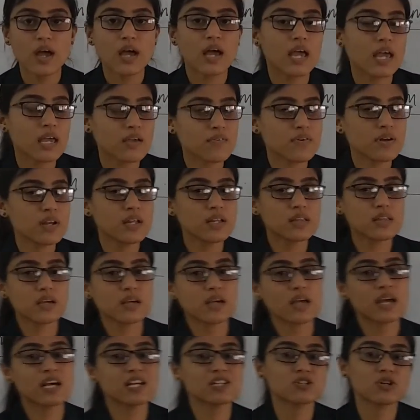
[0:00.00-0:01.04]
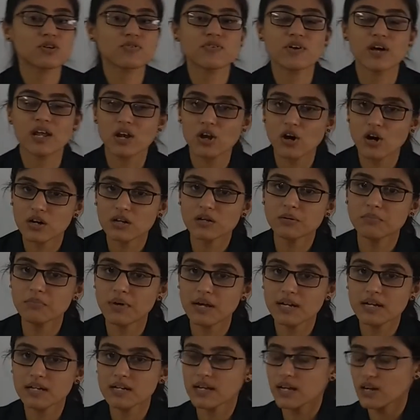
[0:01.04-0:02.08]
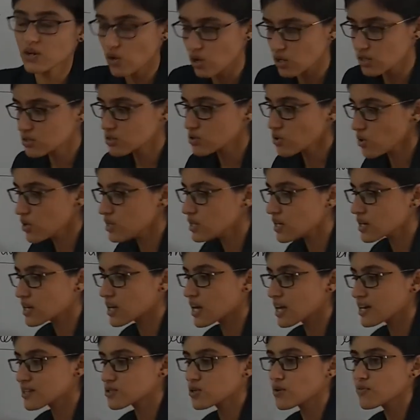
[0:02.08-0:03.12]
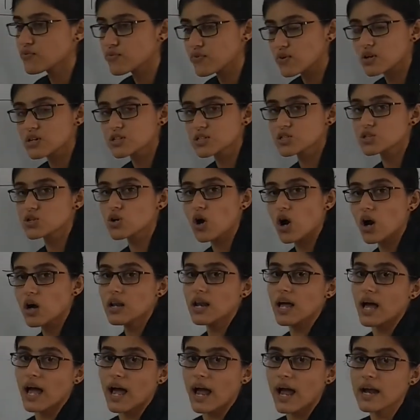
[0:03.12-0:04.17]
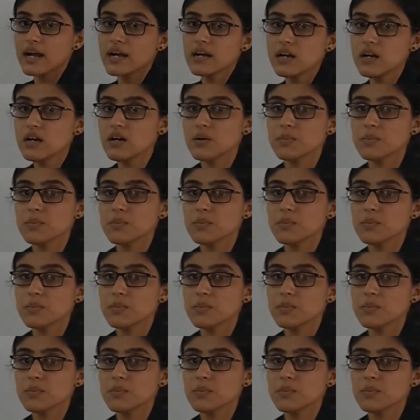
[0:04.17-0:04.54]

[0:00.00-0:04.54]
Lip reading: even in the case of allotment and also in the case of first call and